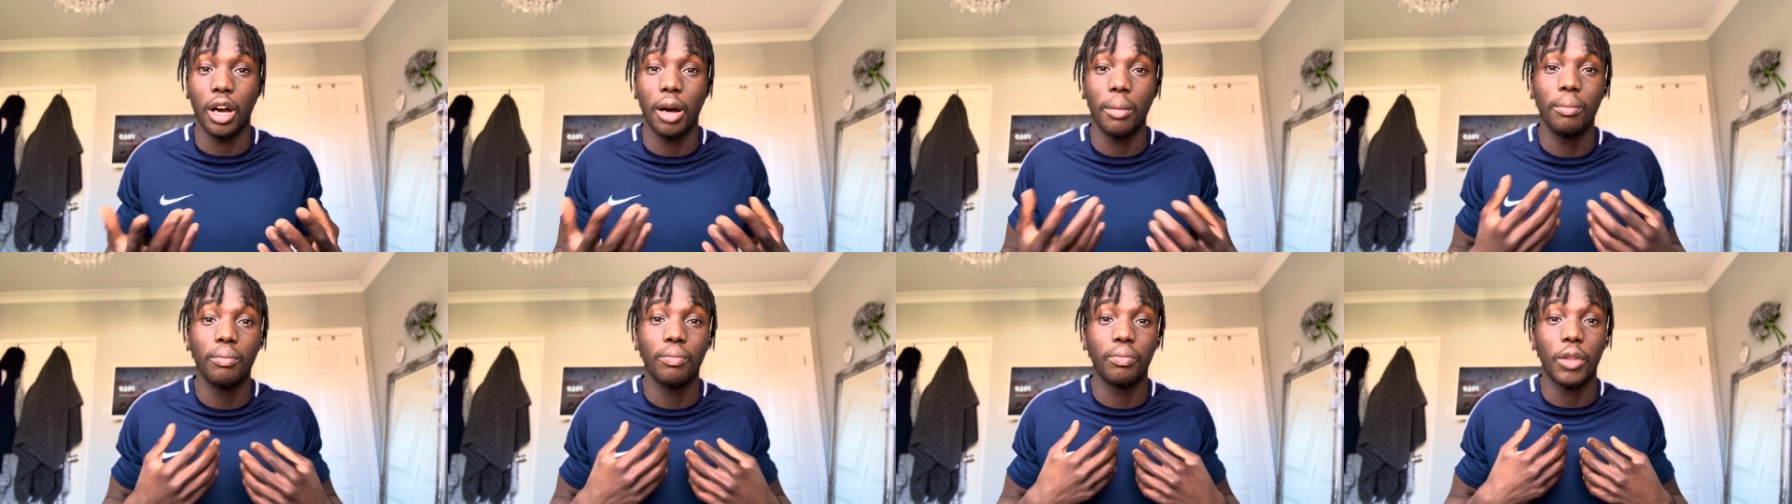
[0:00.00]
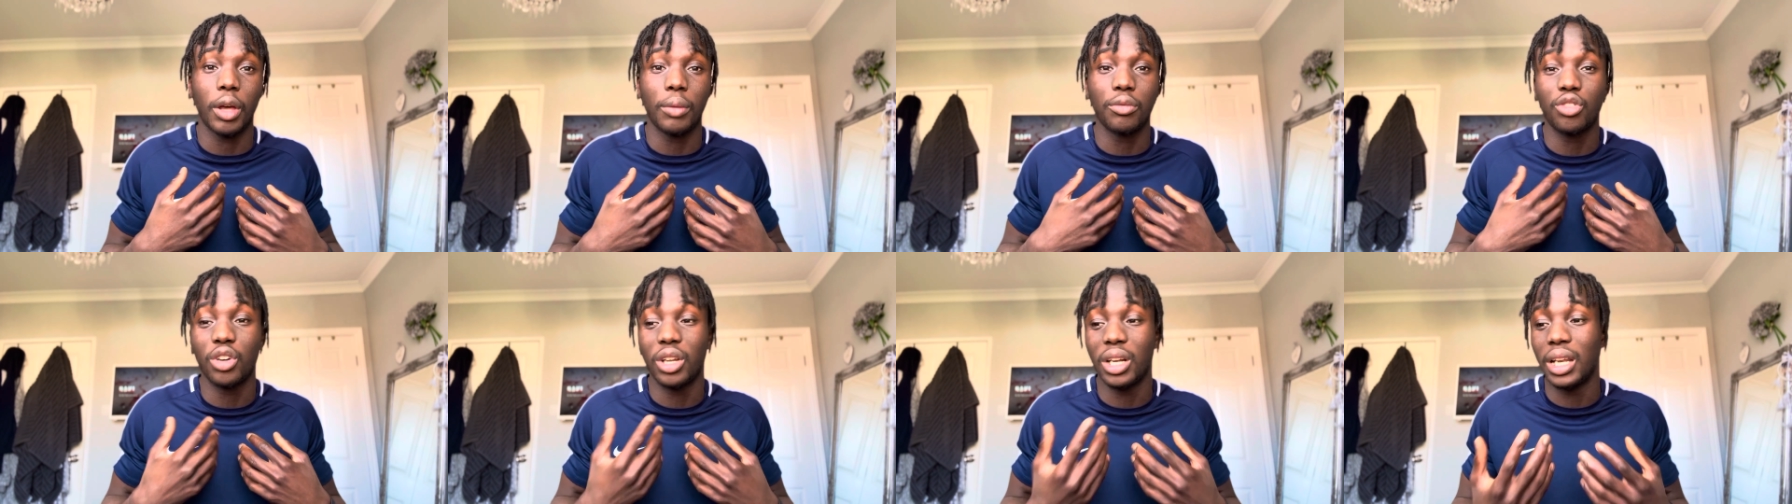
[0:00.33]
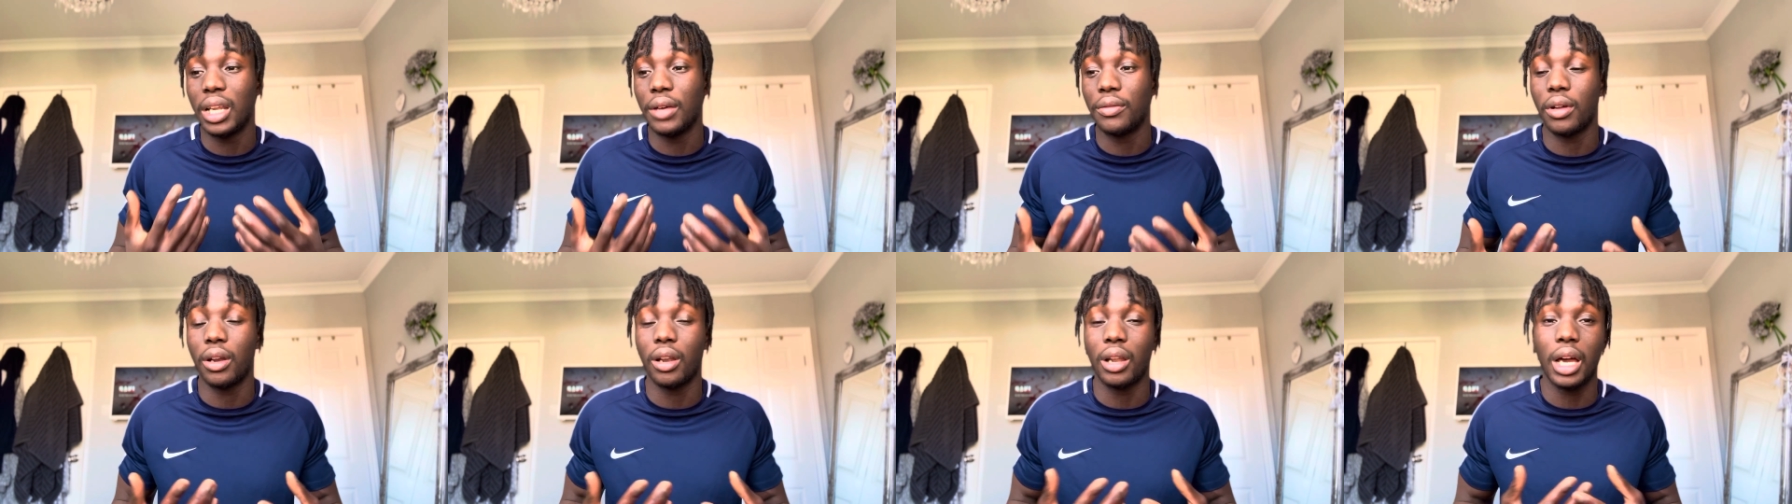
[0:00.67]
I'm trying
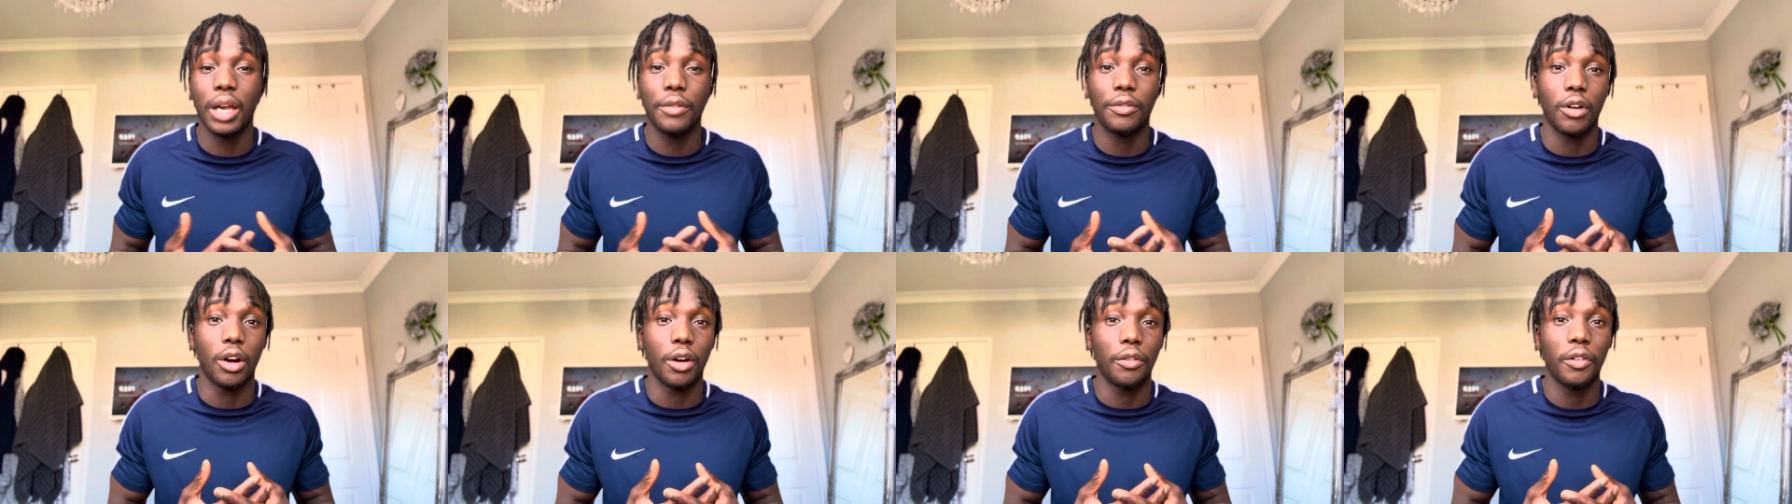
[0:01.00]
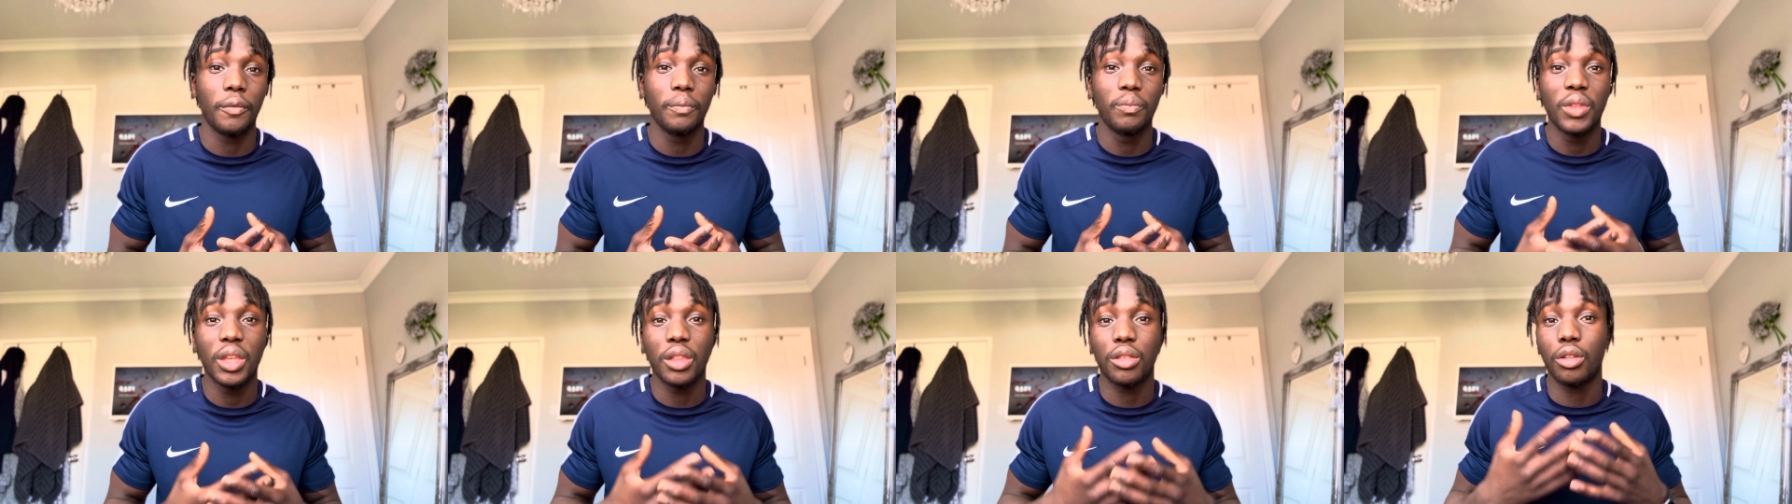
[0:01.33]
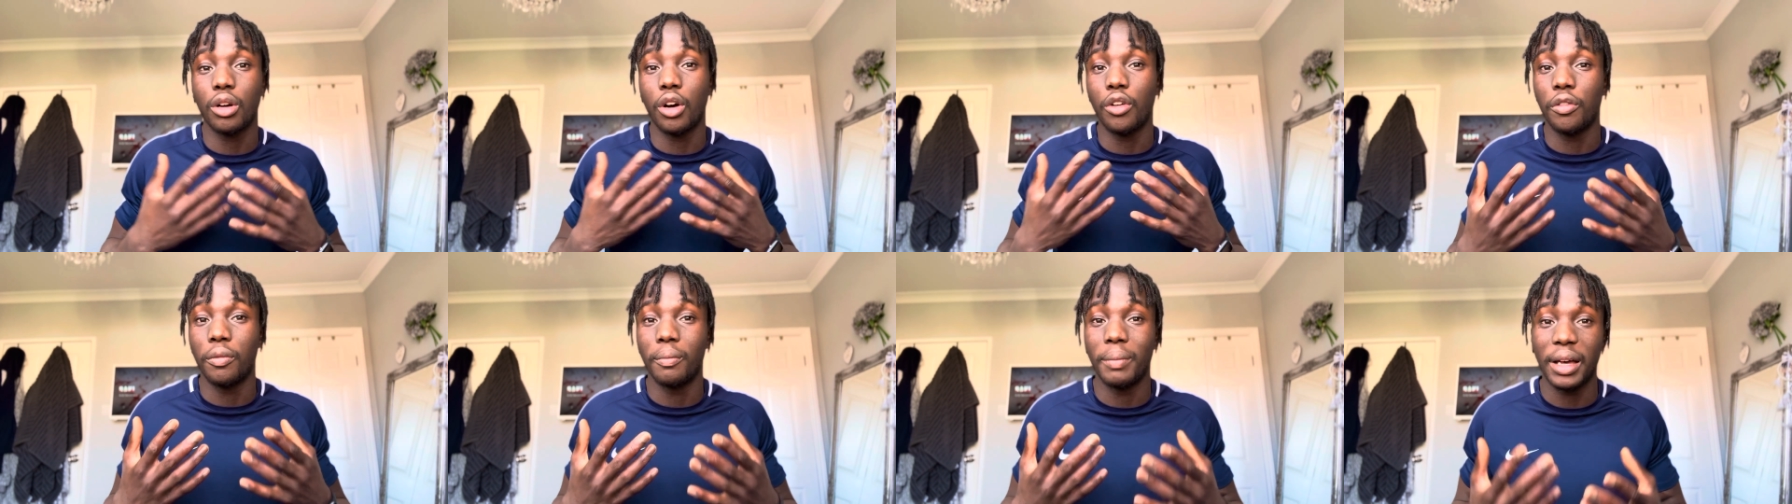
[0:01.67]
to live a life of
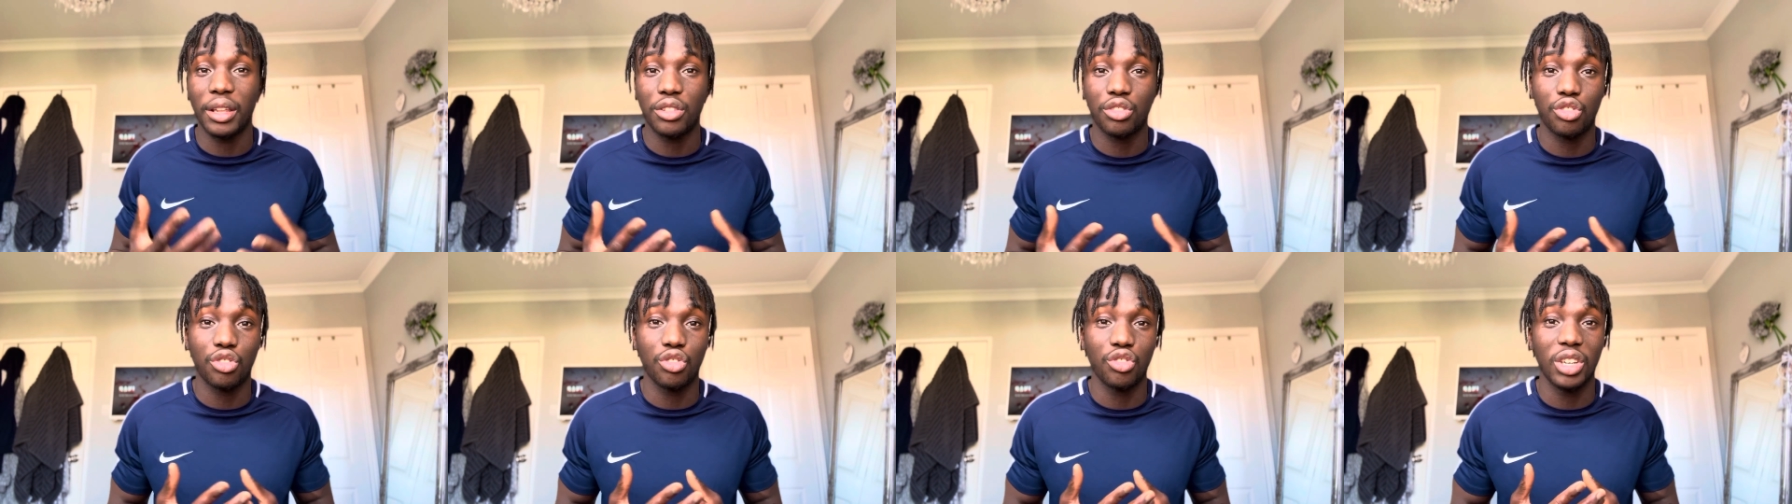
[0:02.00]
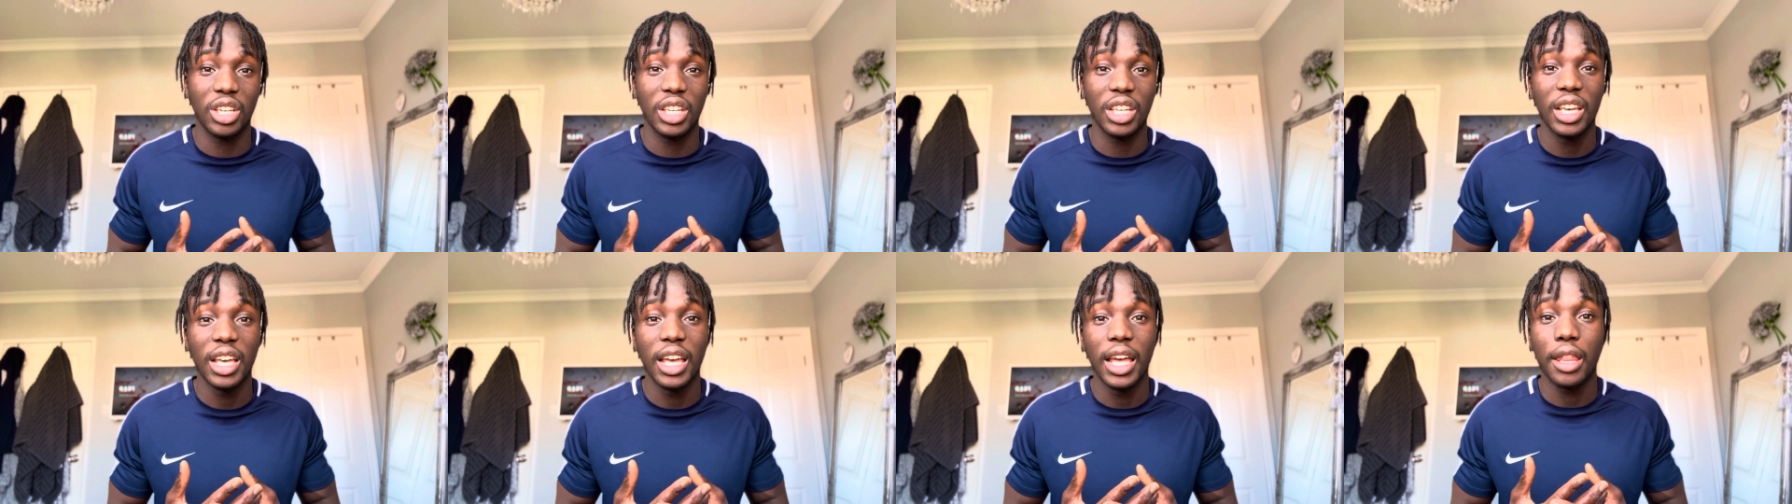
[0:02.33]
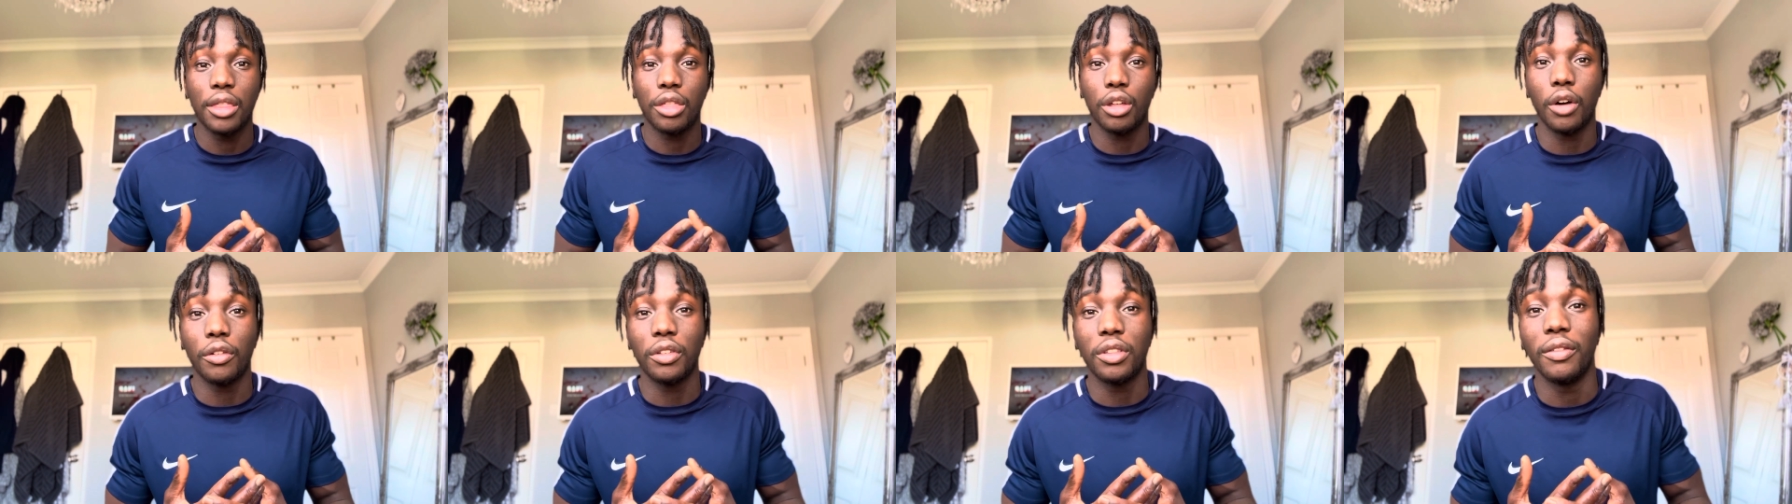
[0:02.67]
self-mastery,
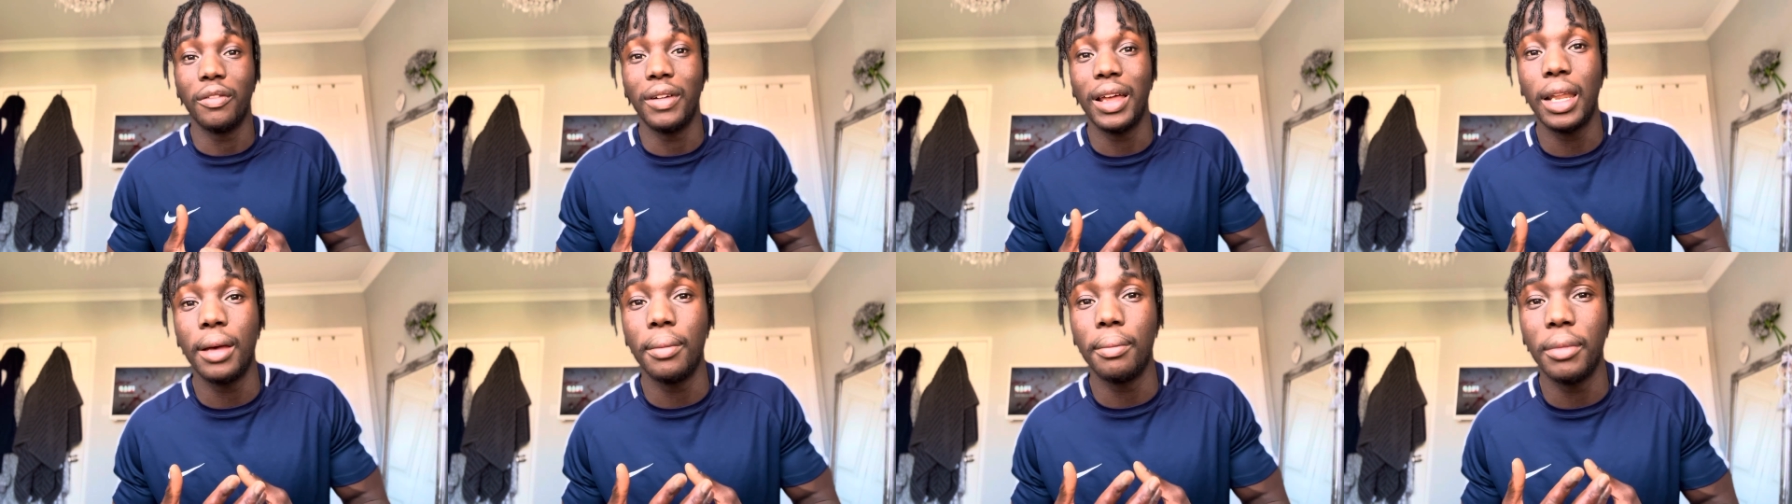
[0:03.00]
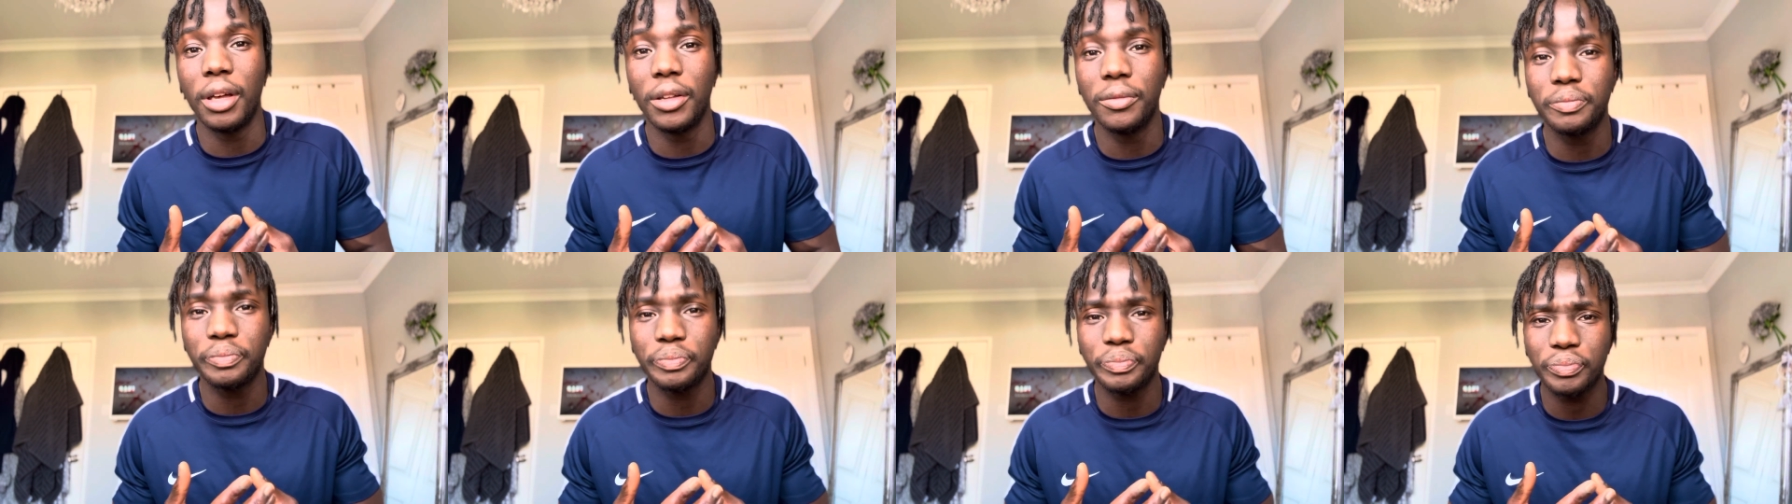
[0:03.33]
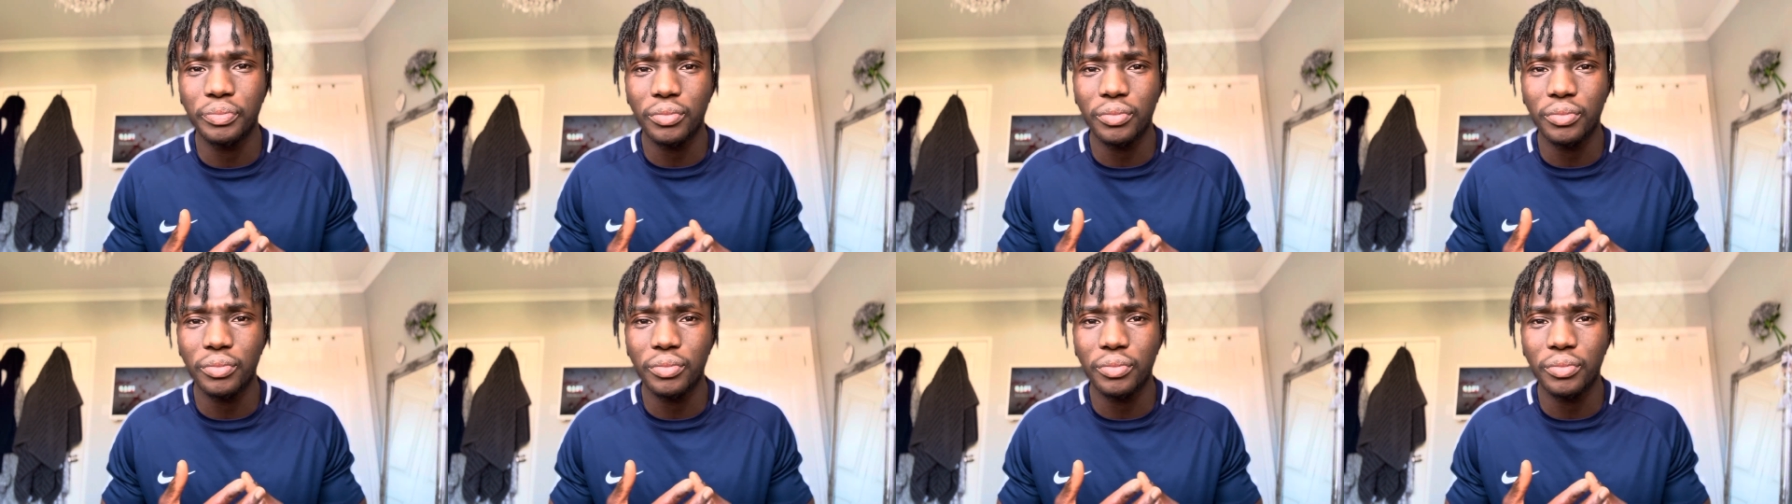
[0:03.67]
self-development.